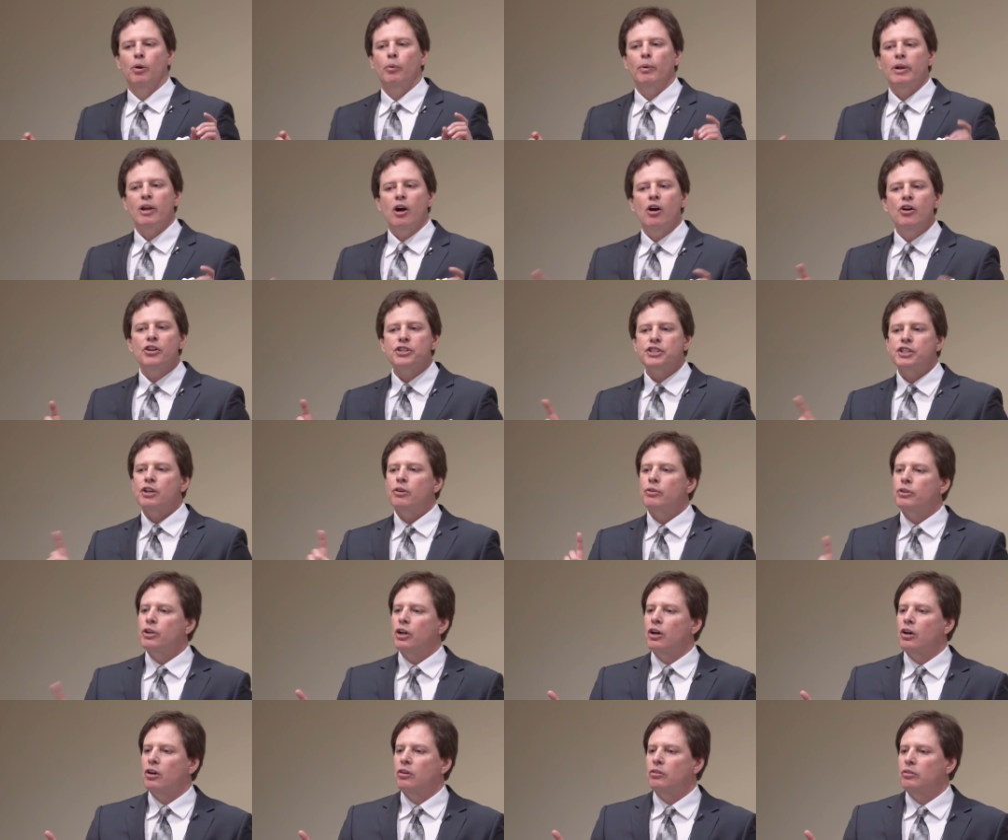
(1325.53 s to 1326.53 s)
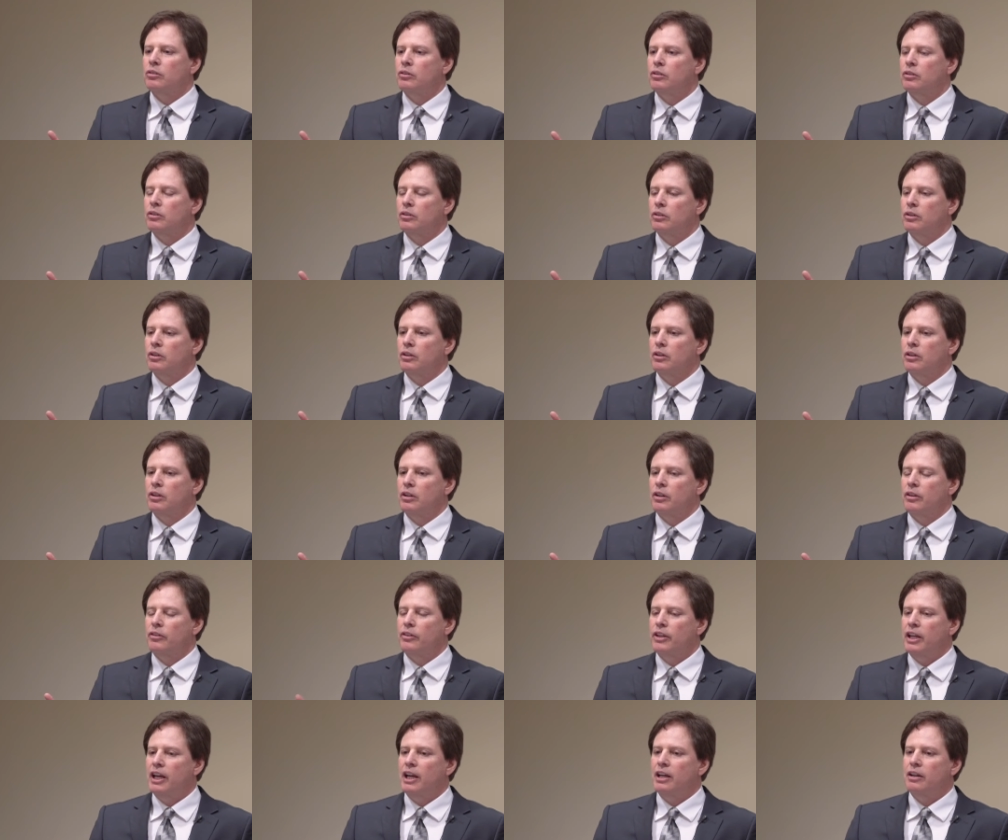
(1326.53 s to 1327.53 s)
But we also know
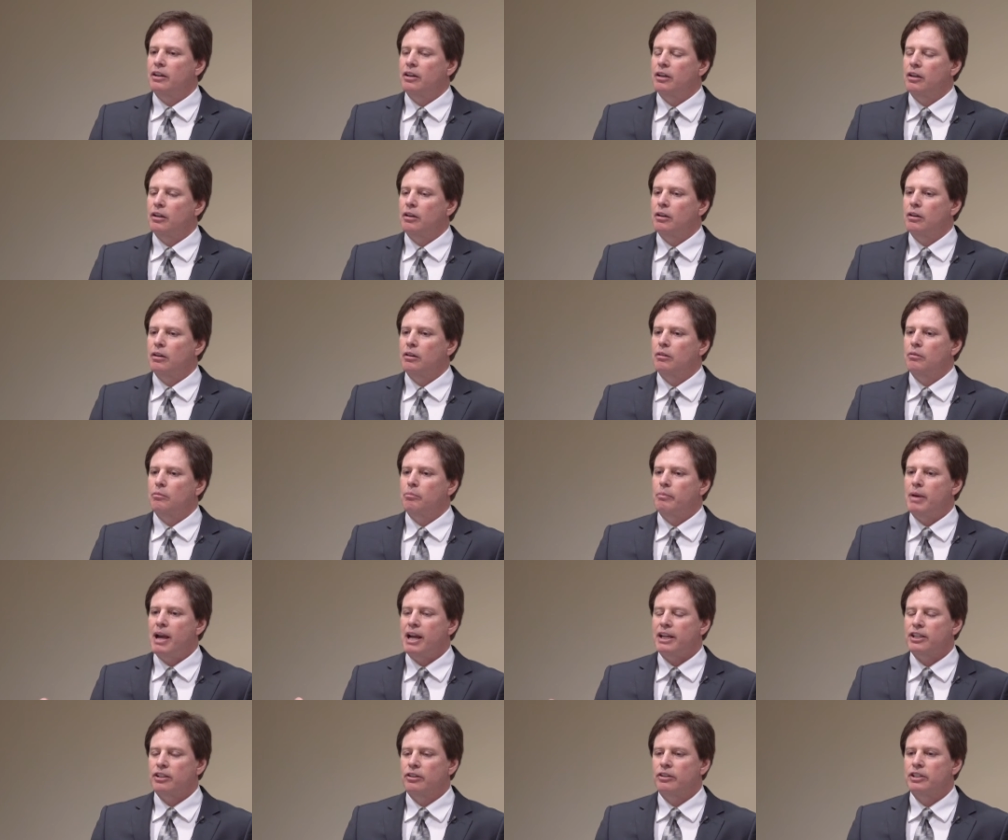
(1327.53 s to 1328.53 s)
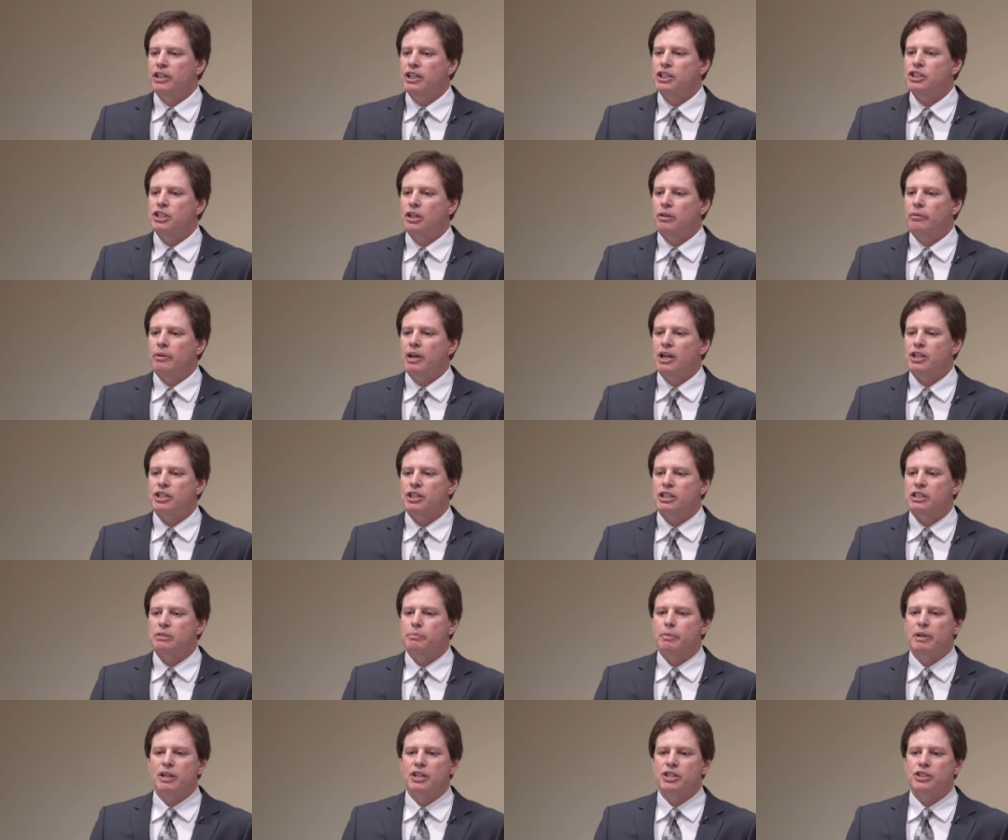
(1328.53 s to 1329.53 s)
that macular
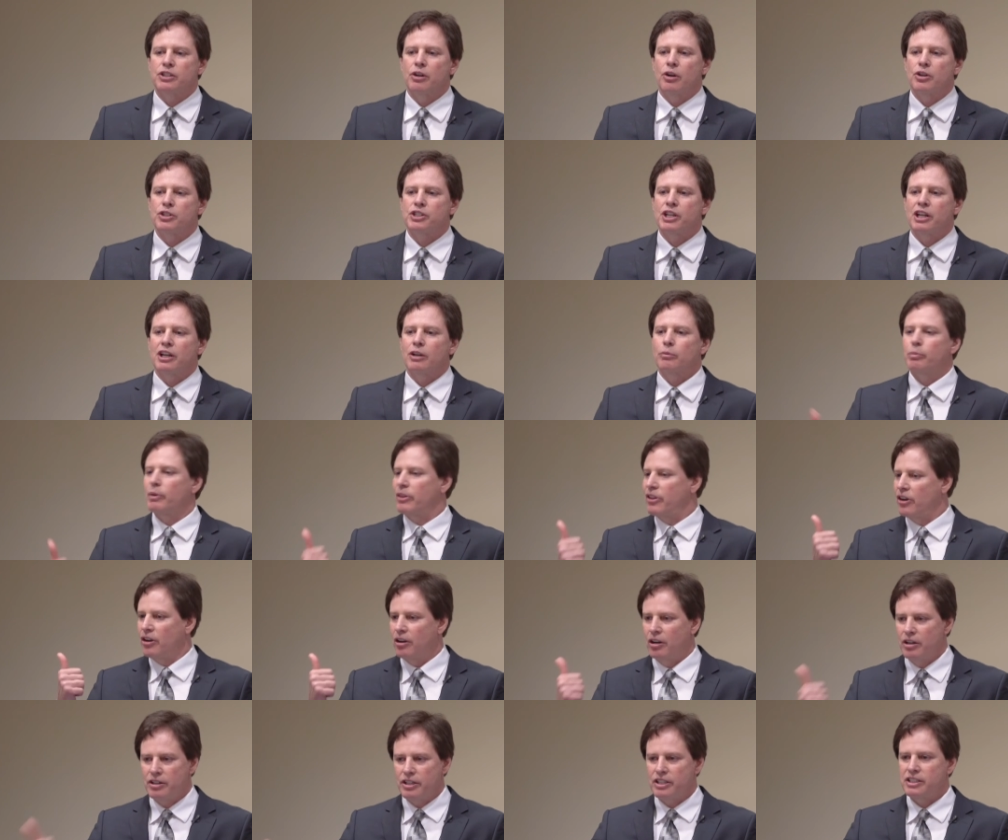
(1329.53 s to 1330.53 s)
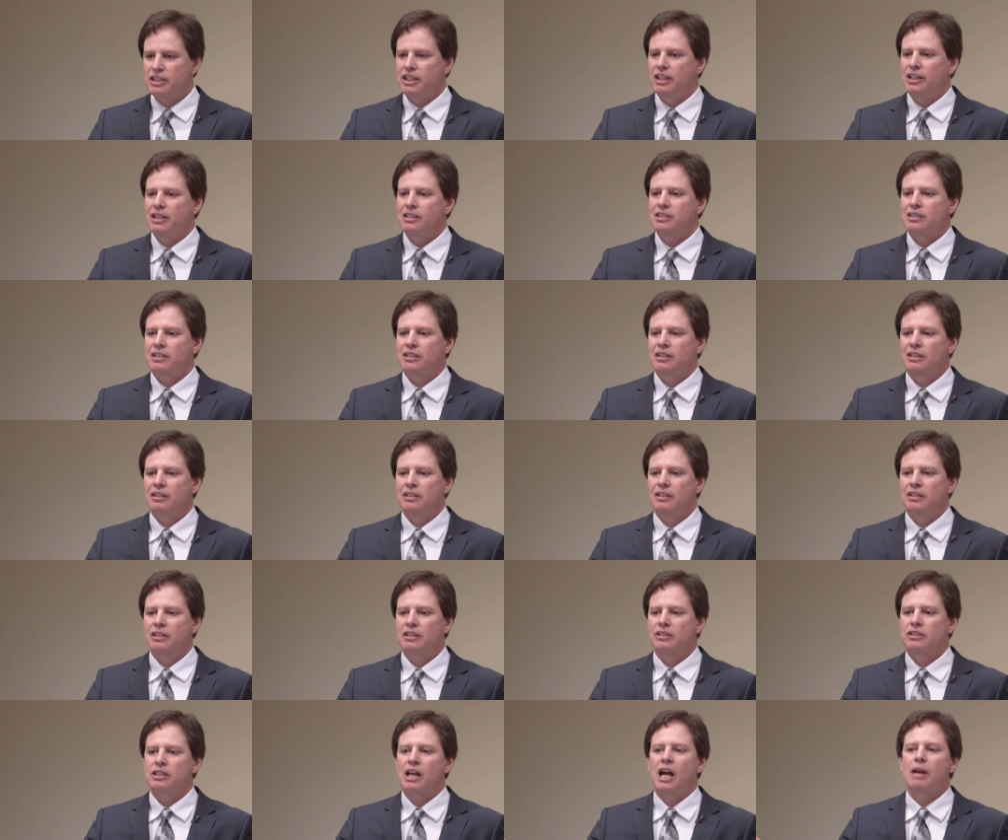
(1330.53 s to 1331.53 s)
degeneration has been associated with heart disease,
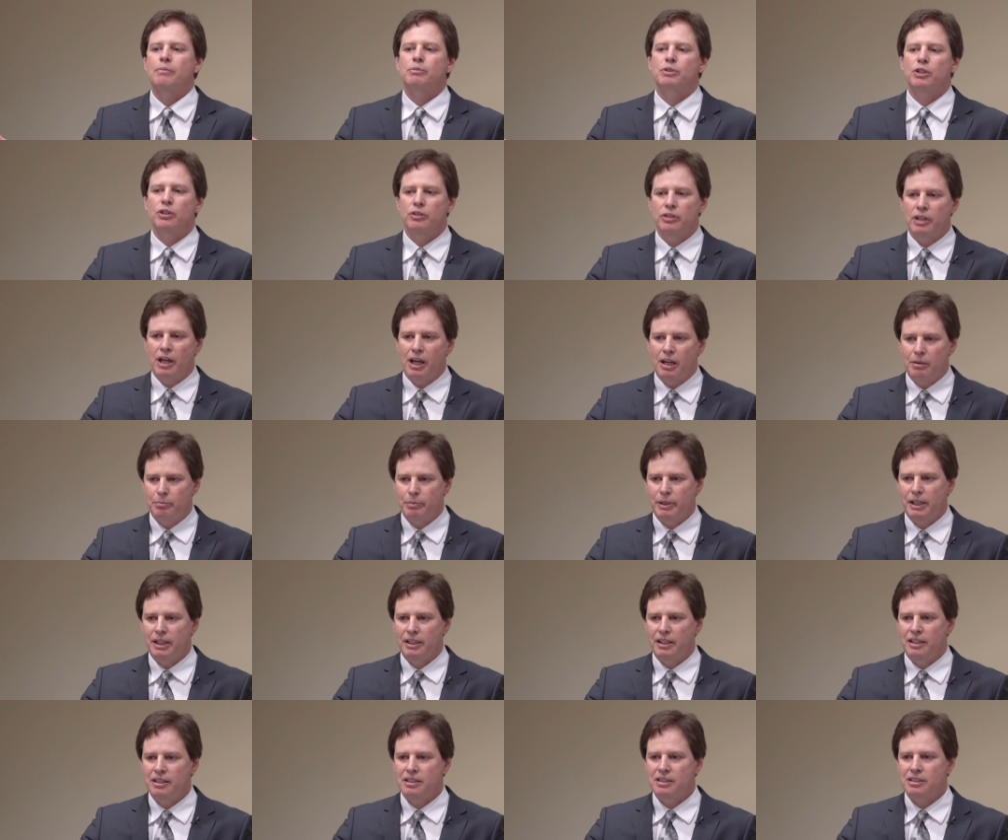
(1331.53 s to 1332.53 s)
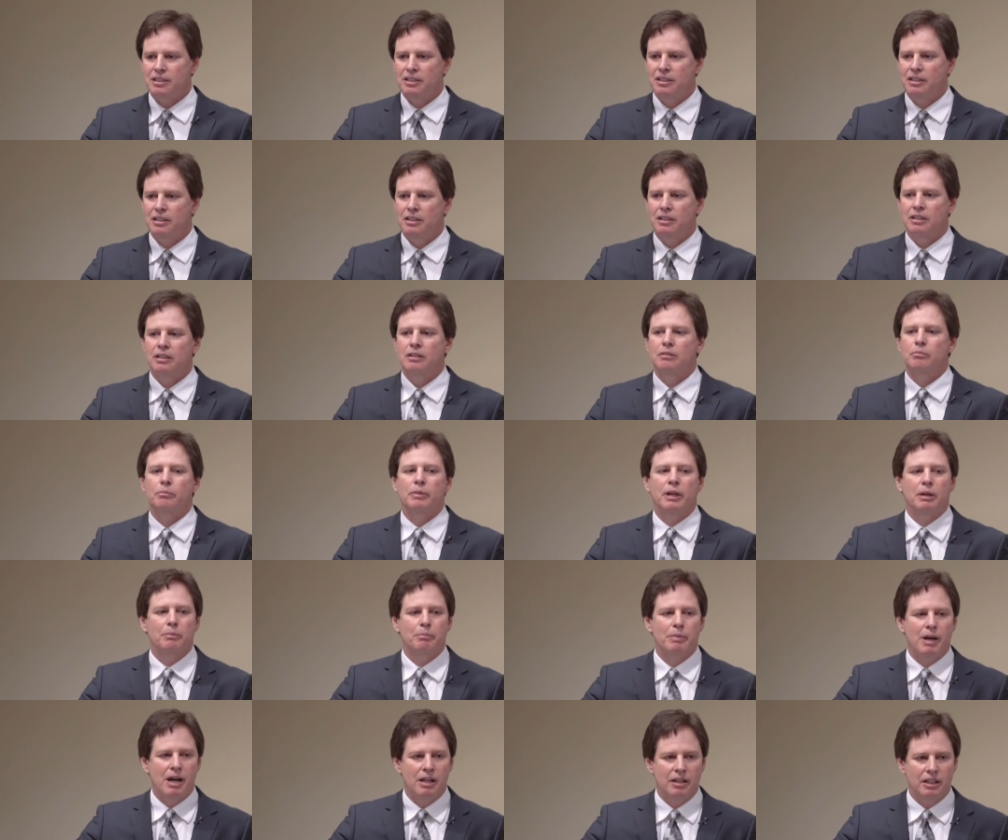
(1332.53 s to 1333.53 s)
type 2 diabetes,
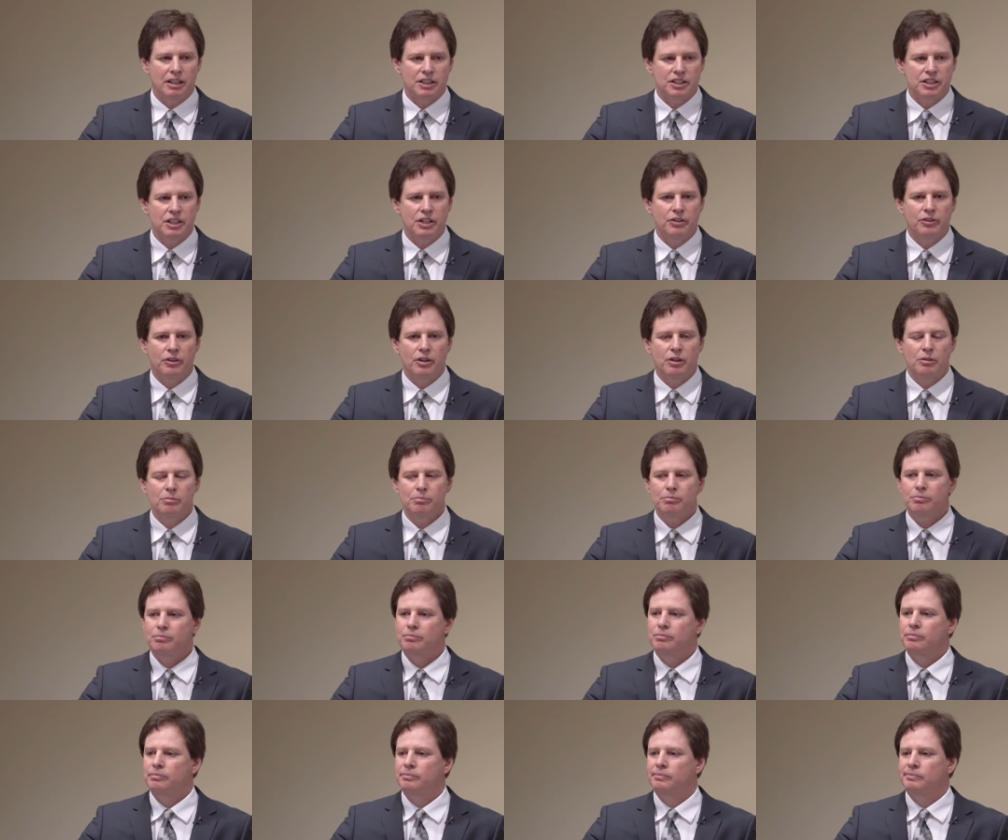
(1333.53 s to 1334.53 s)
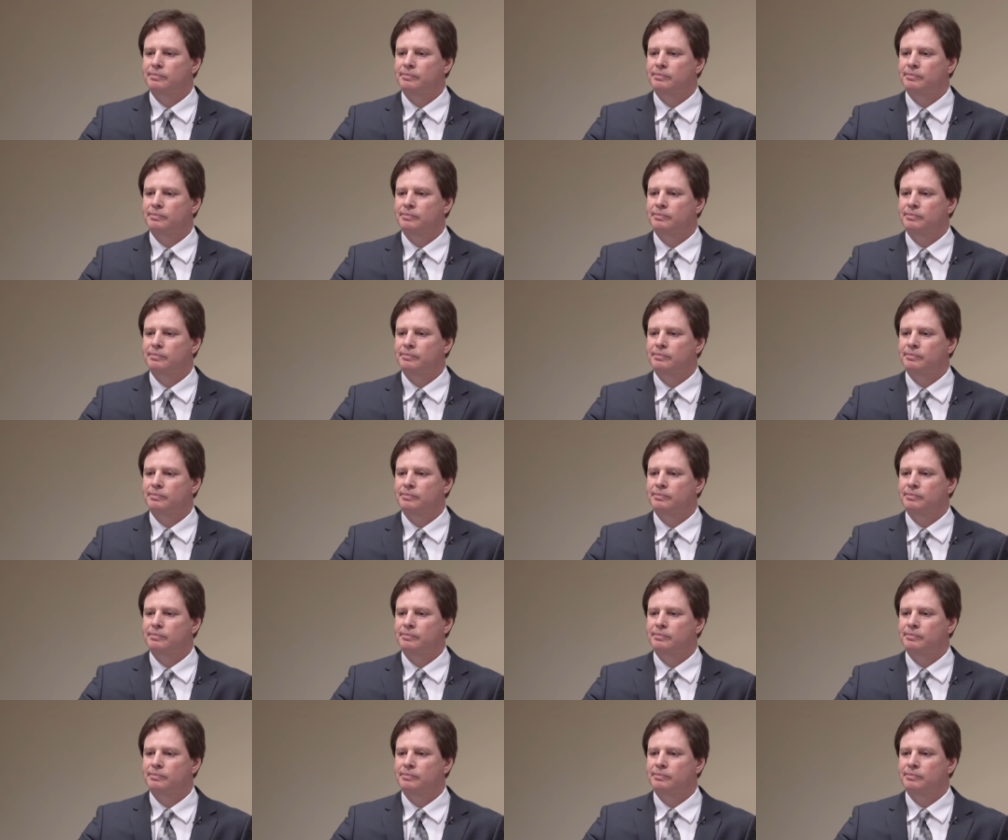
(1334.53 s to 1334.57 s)
metabolic syndrome,